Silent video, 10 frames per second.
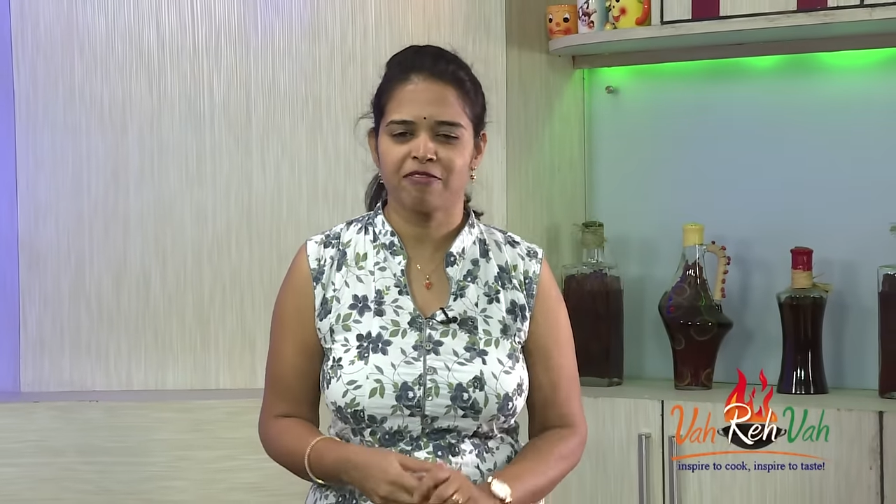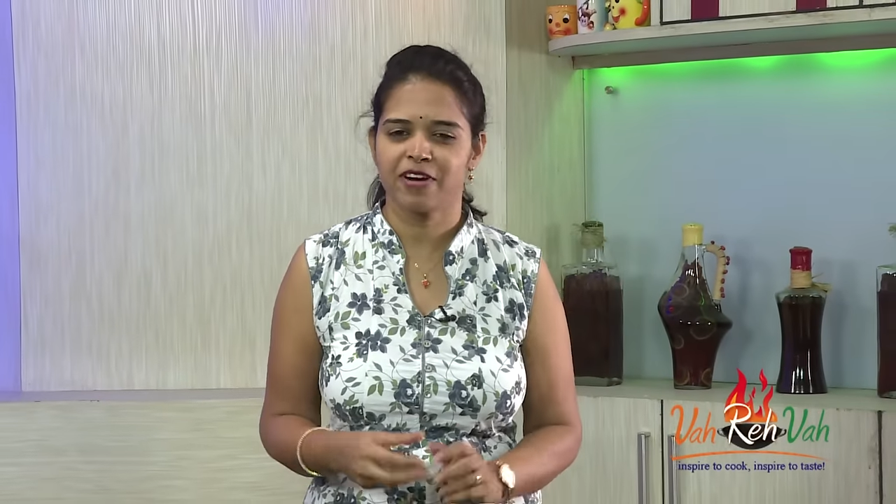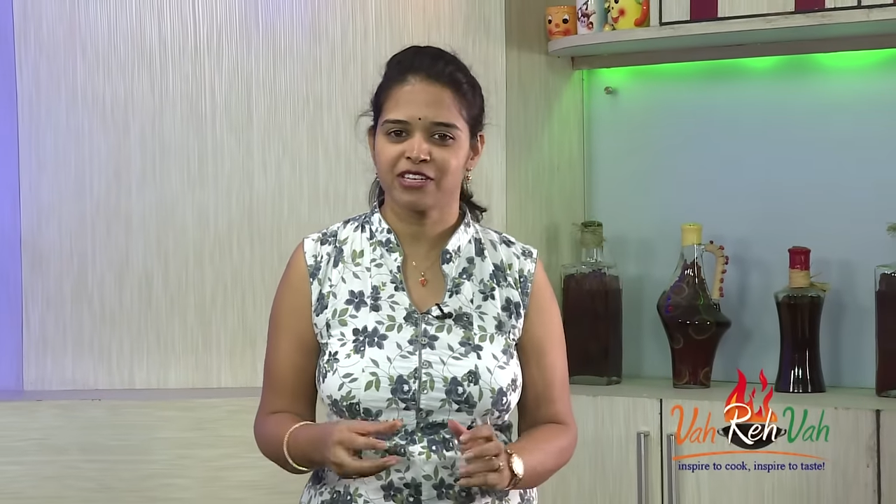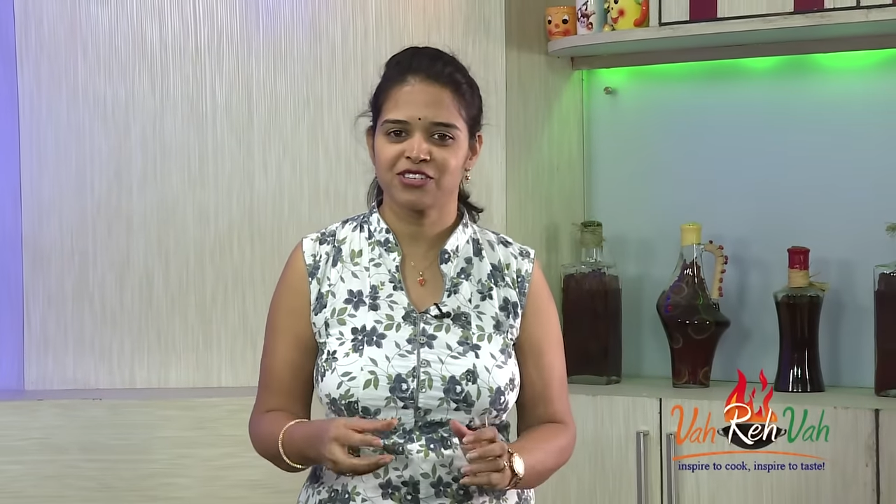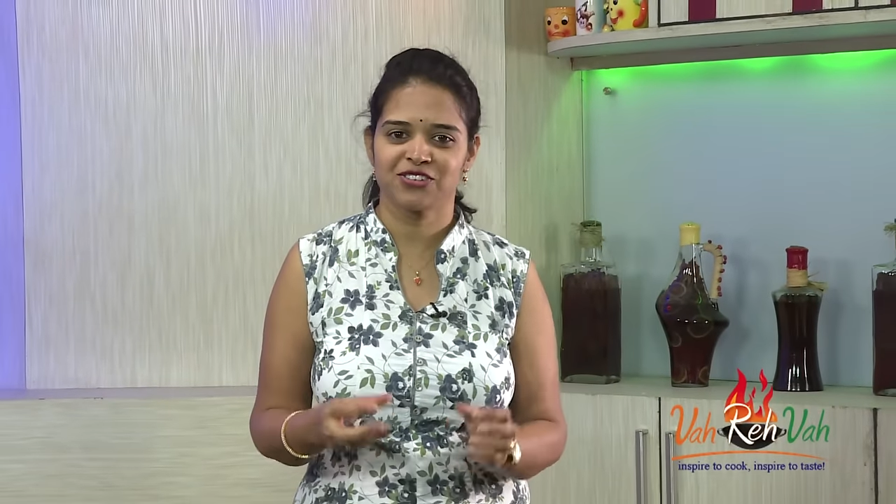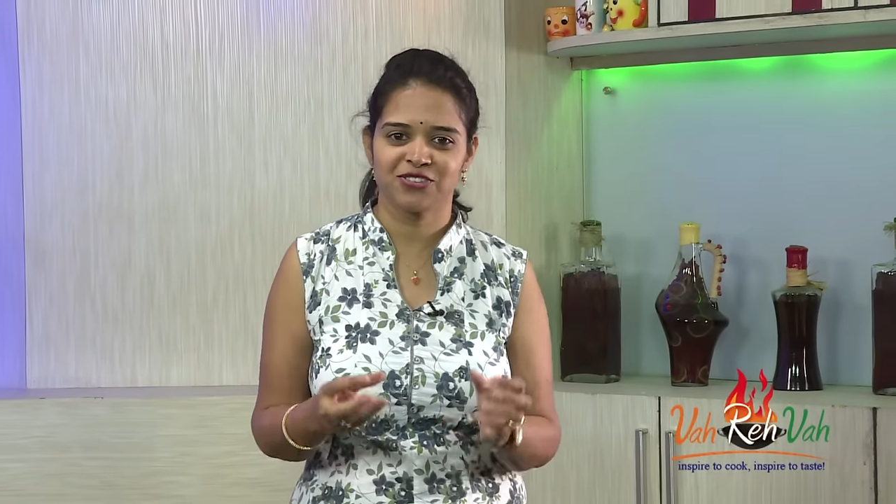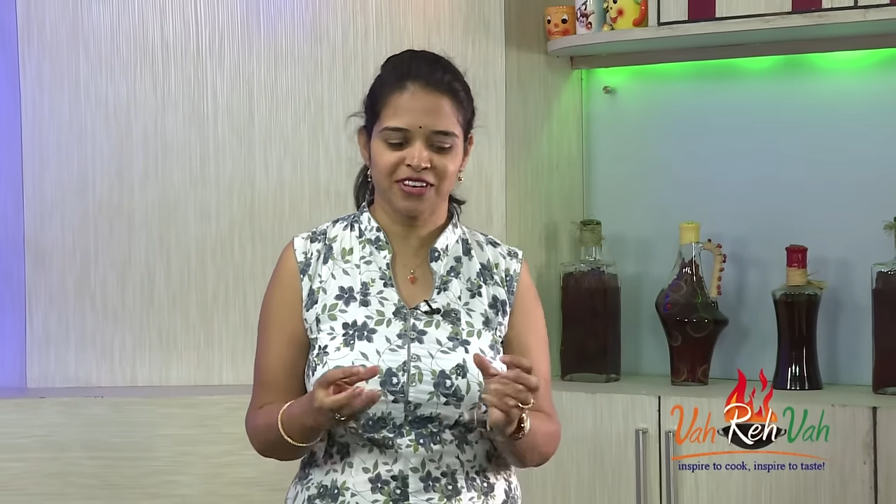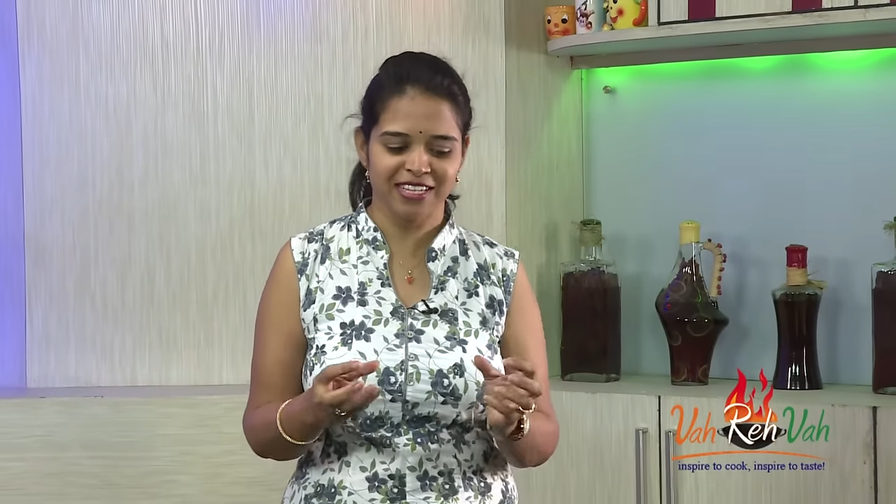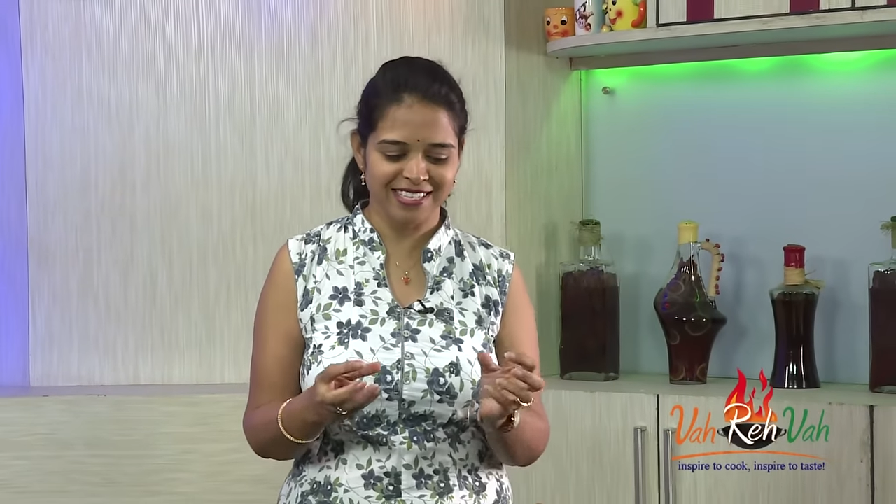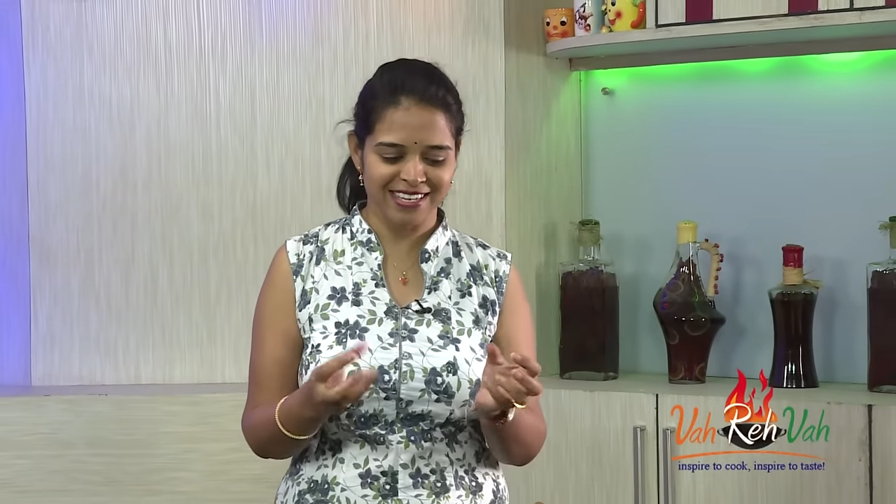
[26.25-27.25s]
fresh
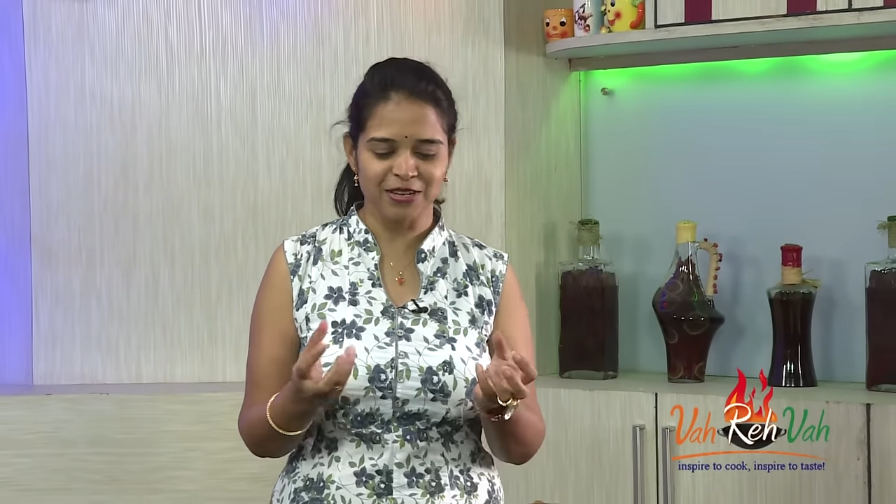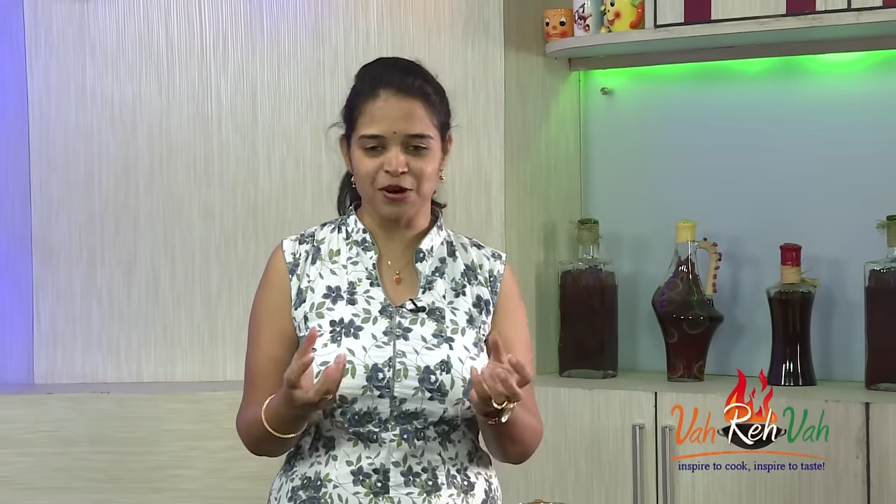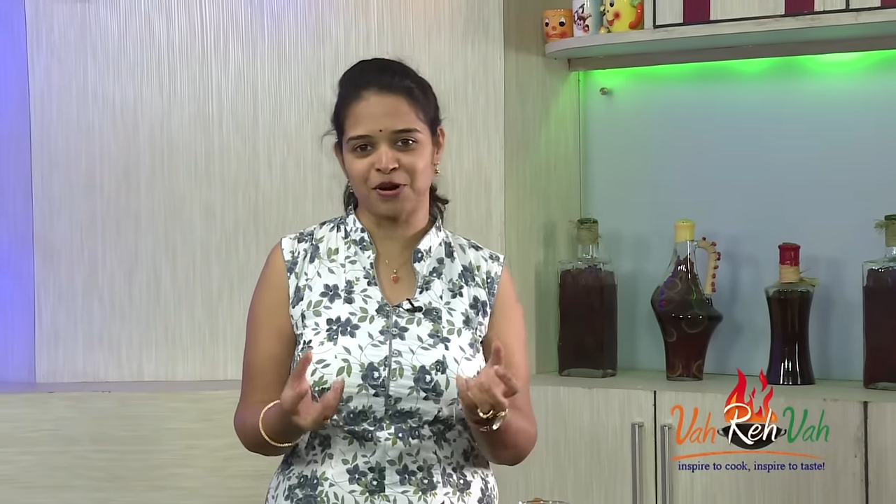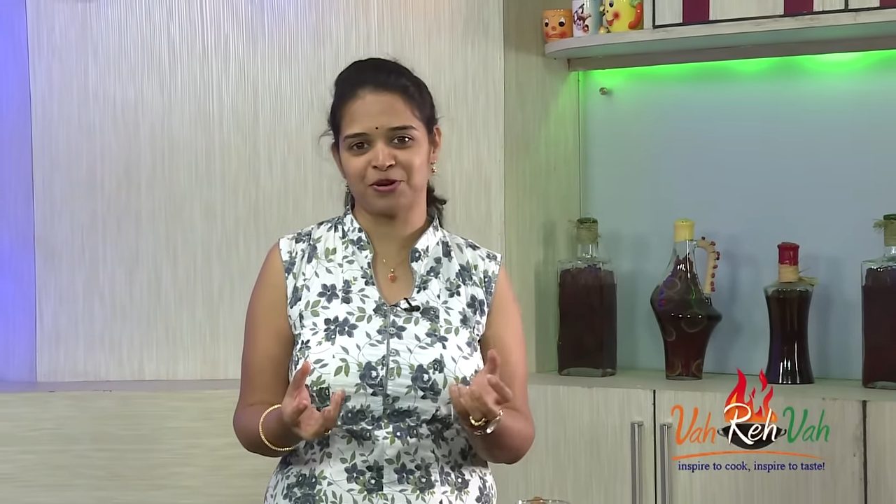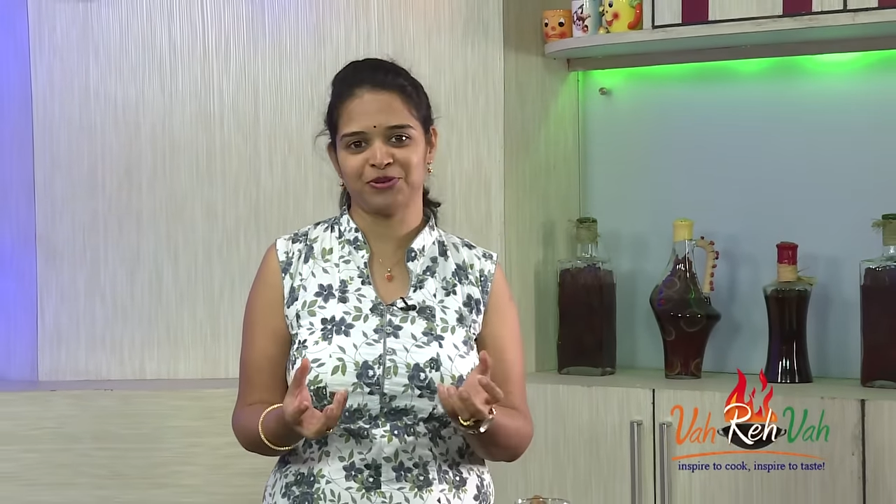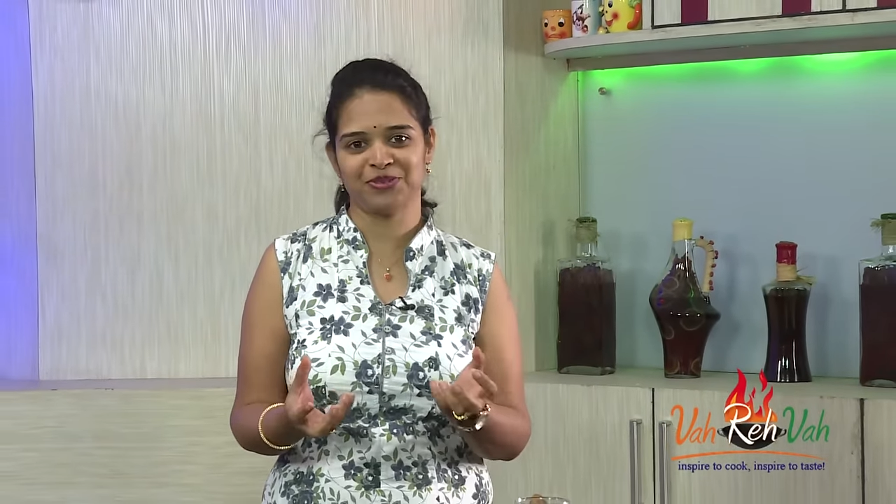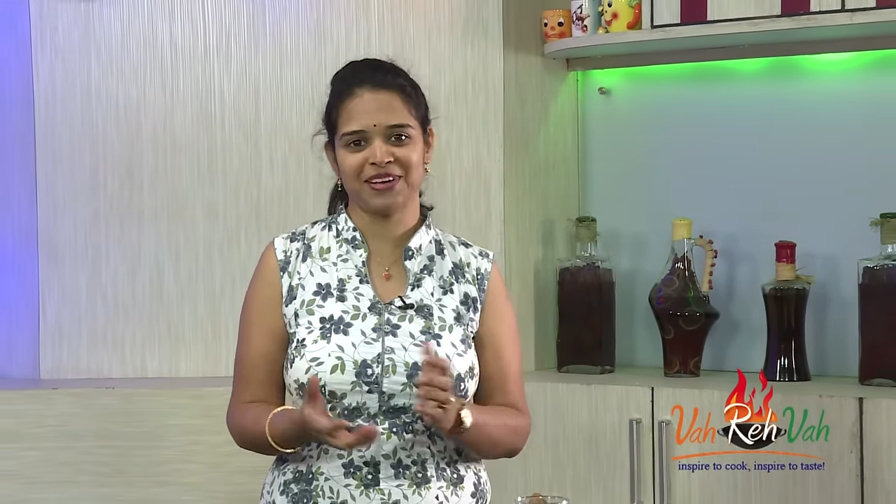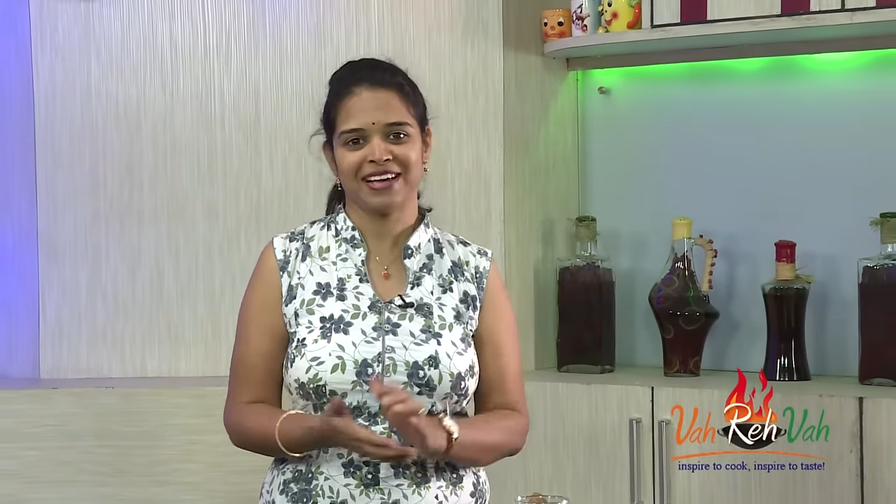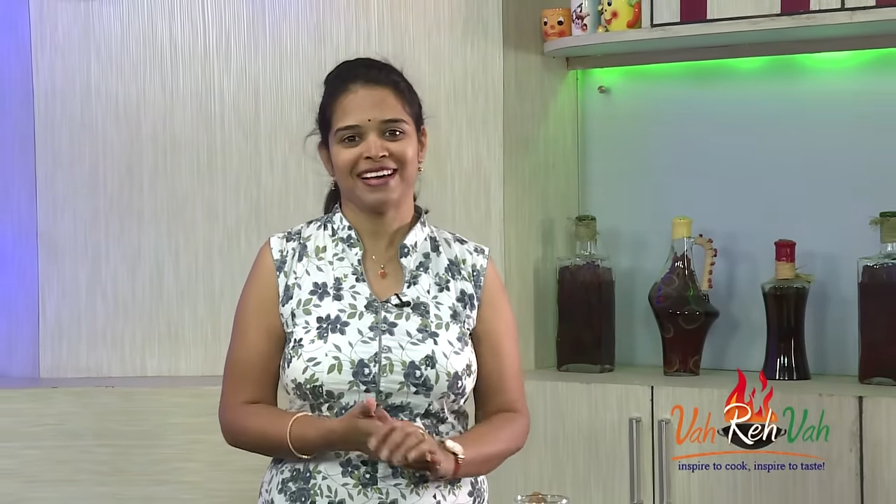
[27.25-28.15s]
drinks in your house.